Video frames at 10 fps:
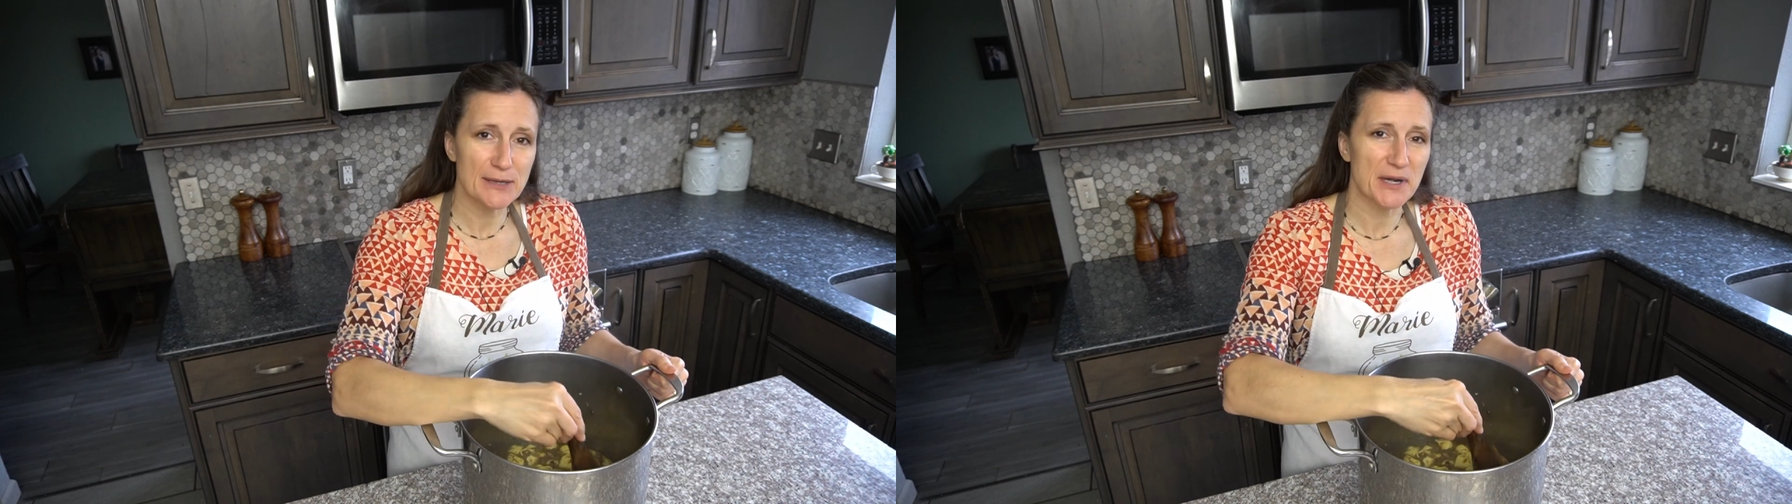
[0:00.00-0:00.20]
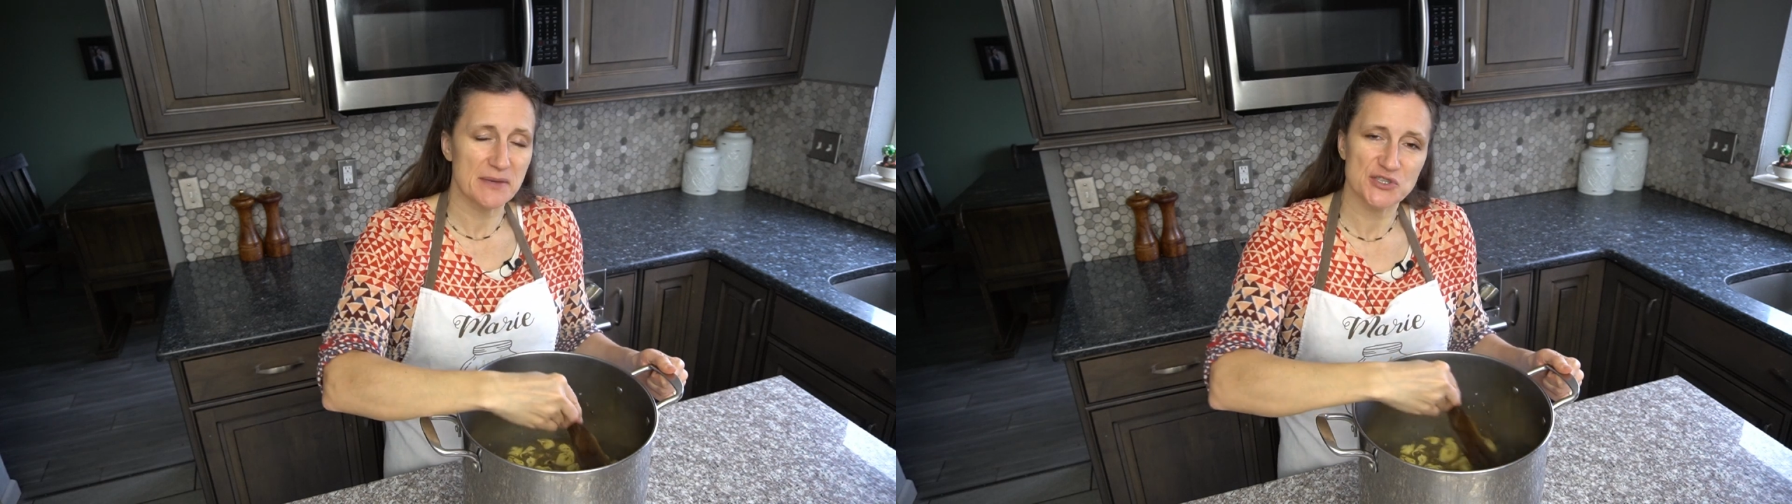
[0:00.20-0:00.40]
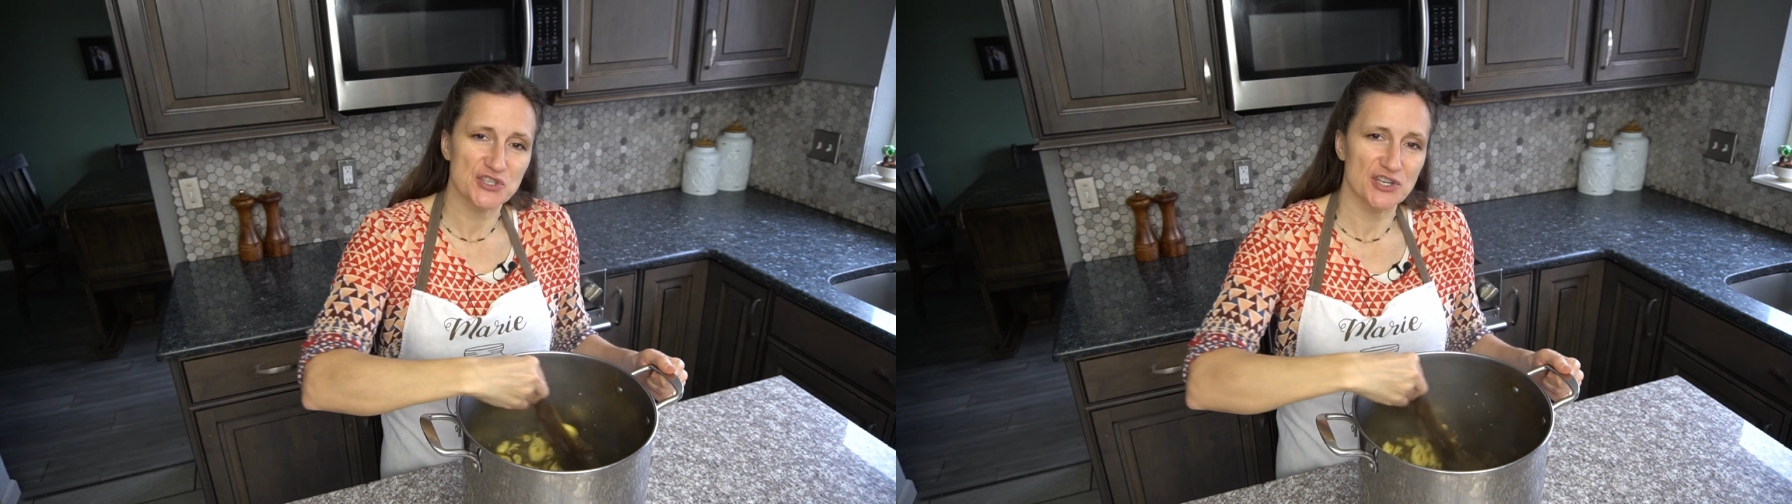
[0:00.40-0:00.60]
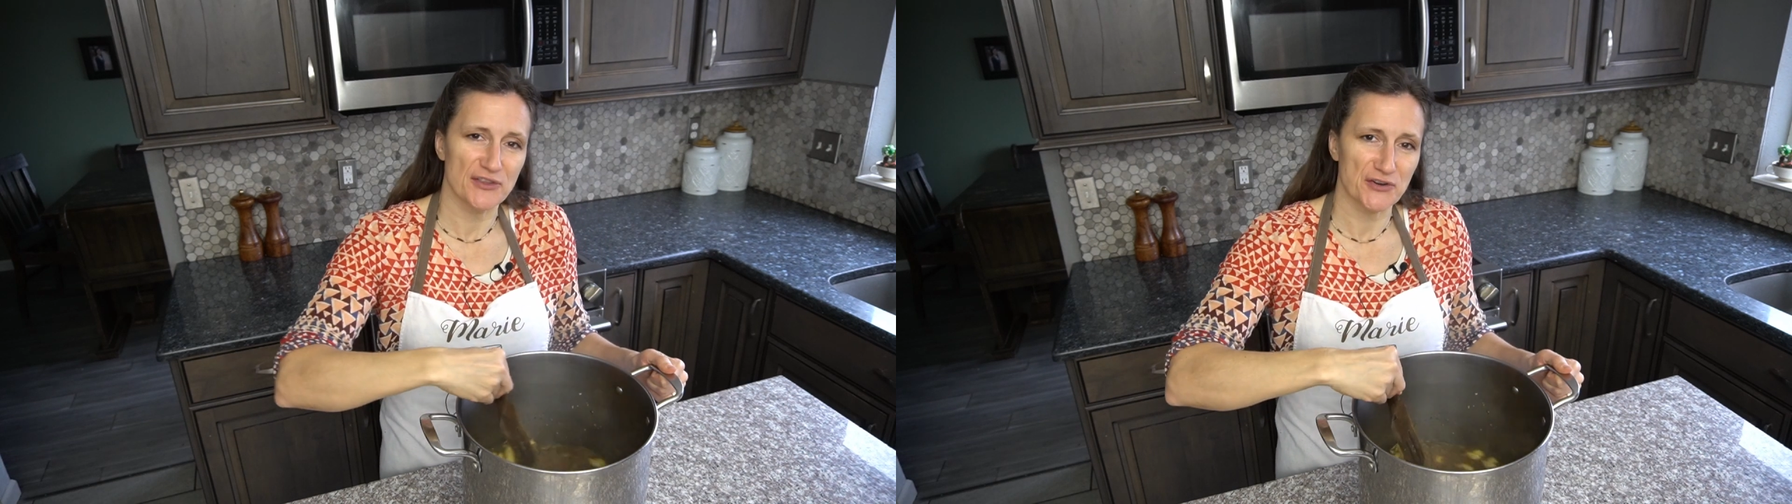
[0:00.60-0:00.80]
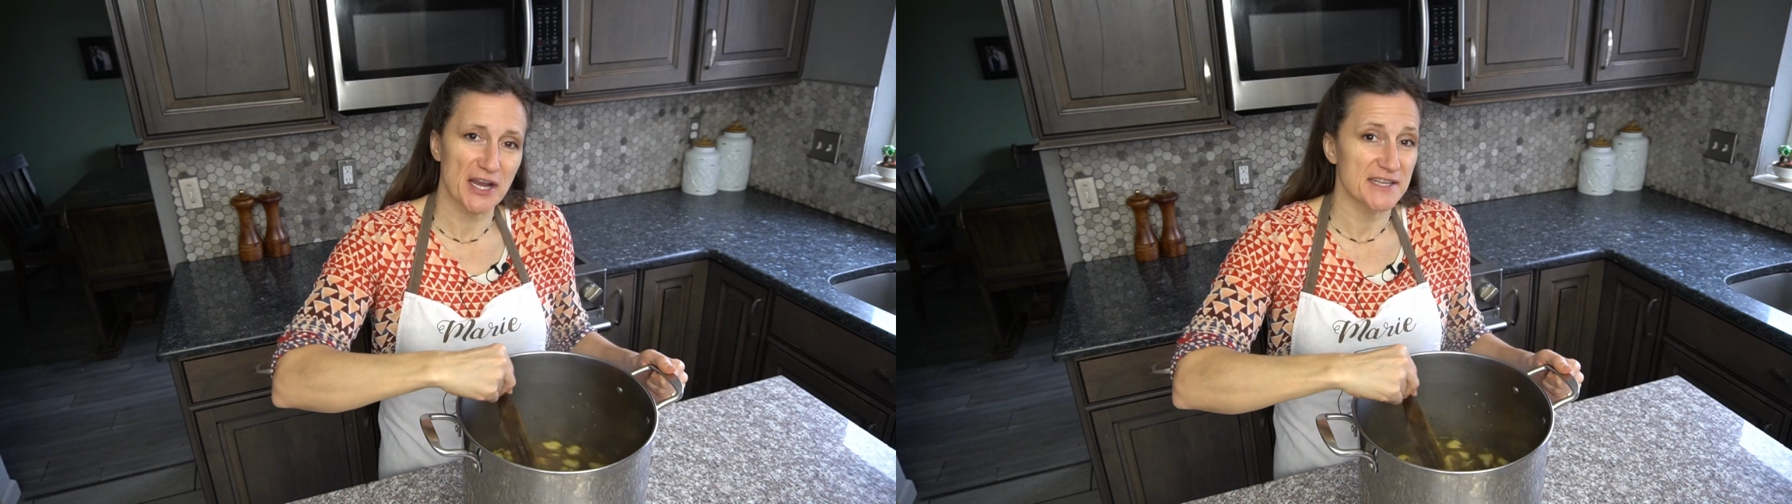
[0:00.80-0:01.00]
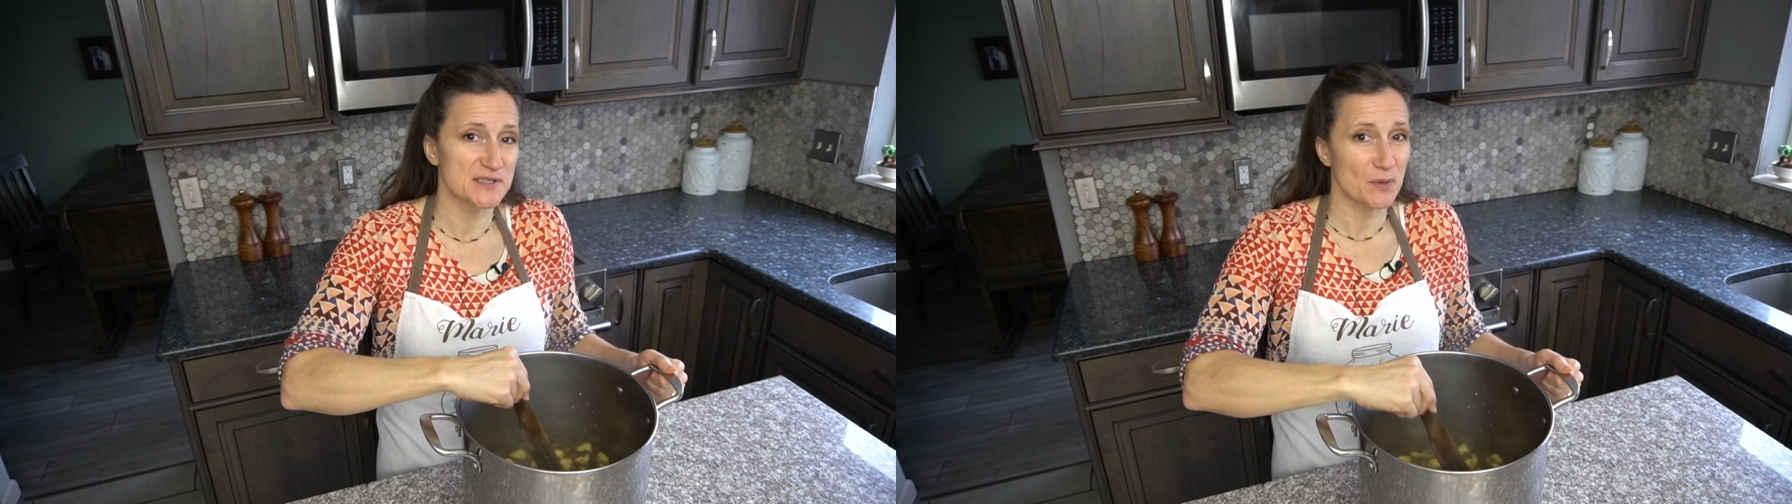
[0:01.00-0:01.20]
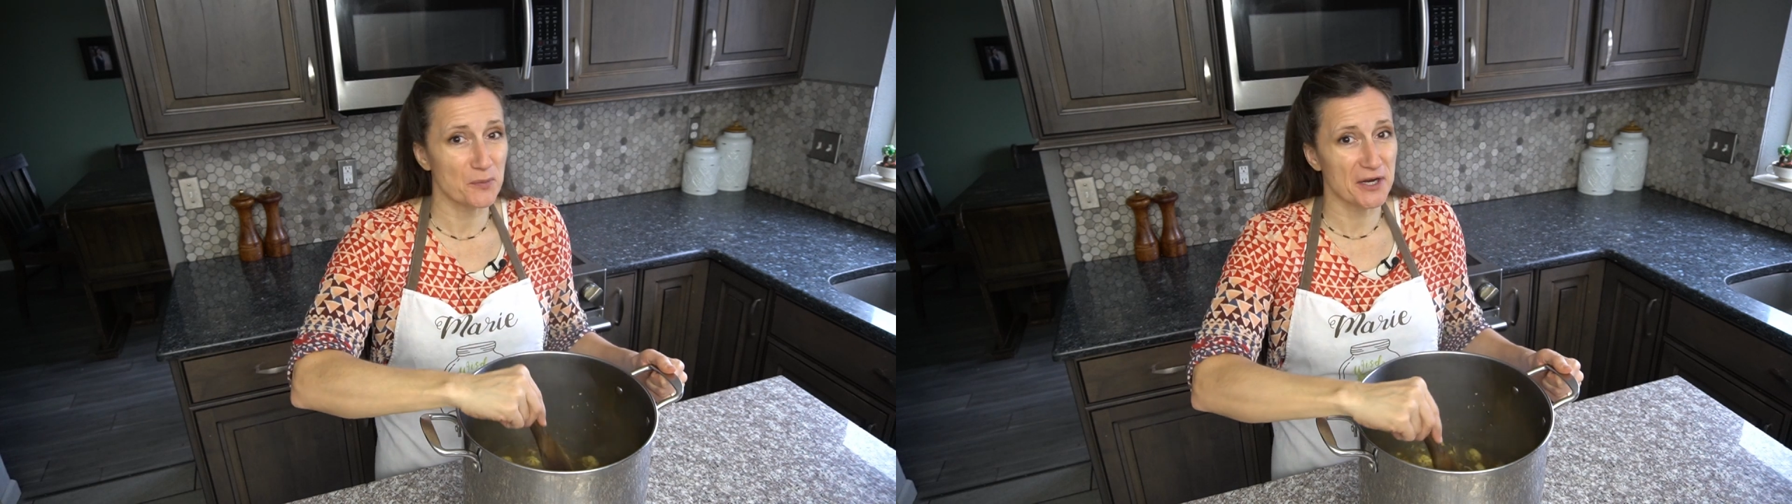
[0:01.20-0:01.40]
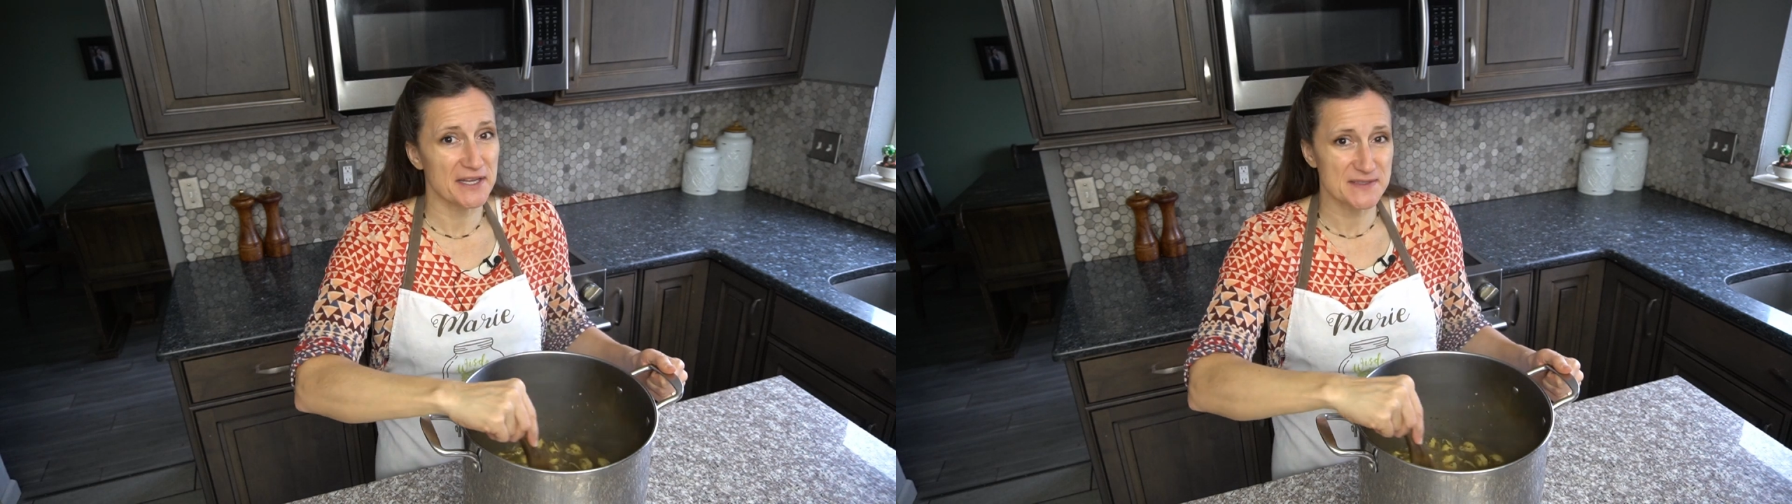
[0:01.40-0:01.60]
but I'm sure other kinds would
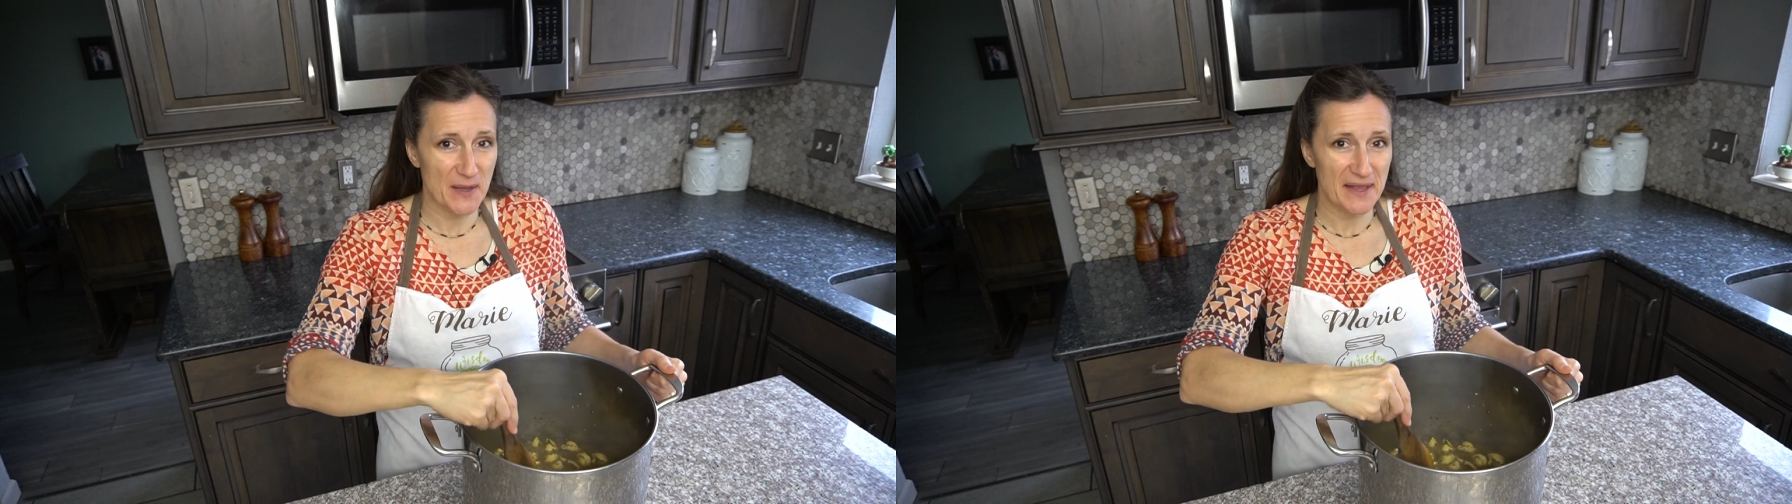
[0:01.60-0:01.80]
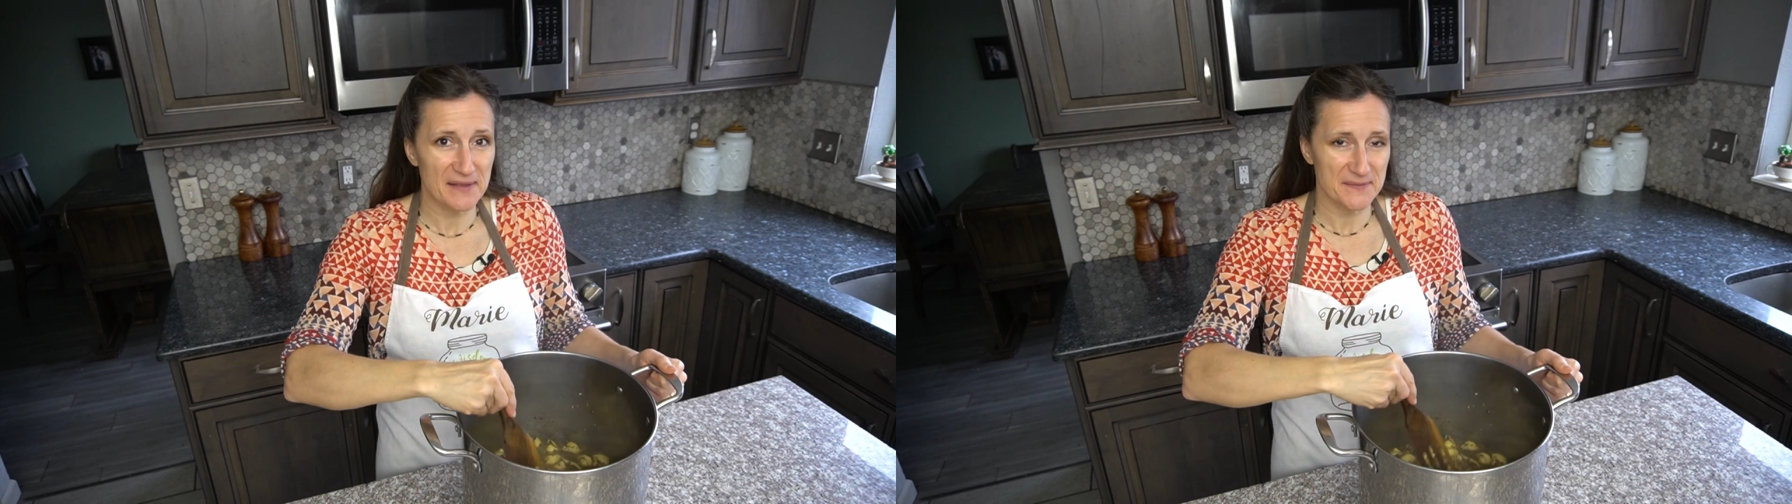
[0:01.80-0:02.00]
work as well.